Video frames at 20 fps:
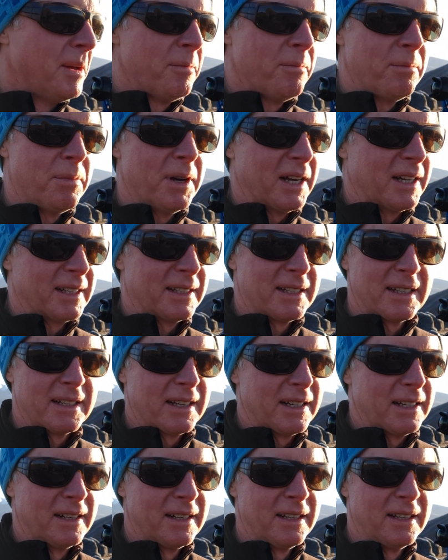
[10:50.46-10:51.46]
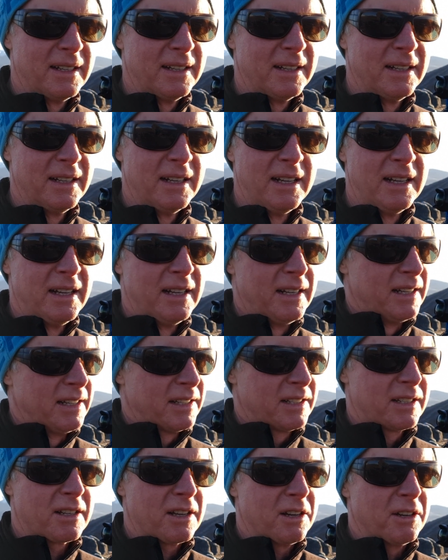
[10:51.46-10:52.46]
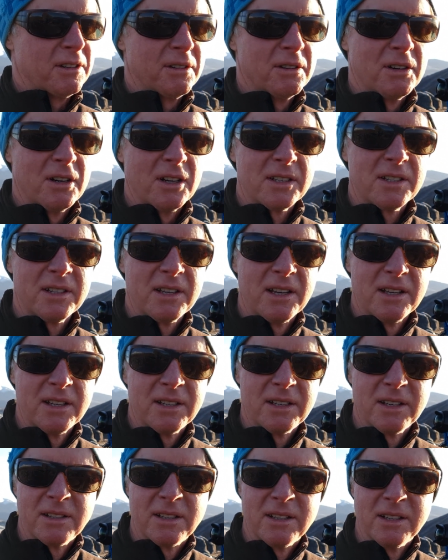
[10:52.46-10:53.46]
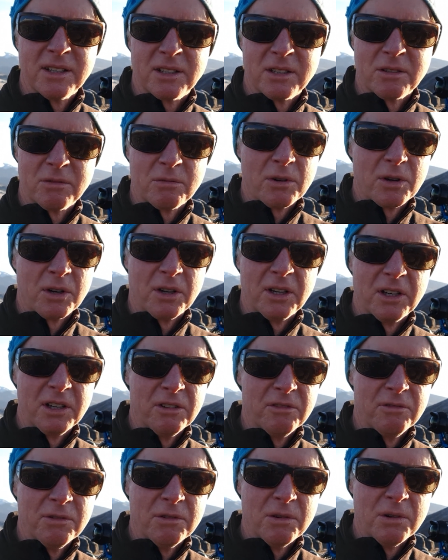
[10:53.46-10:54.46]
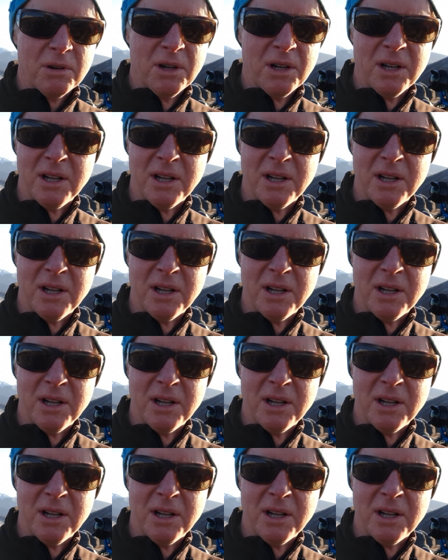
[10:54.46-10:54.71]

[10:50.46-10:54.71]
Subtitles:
but so nice. This is what I live for.